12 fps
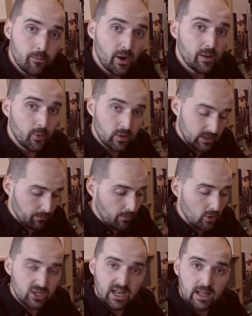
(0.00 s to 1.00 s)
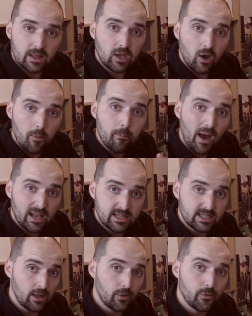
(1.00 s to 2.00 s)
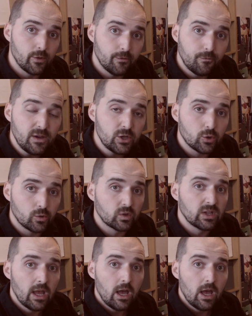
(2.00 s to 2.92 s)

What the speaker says: brake points and modulating the car and balancing it through the visuals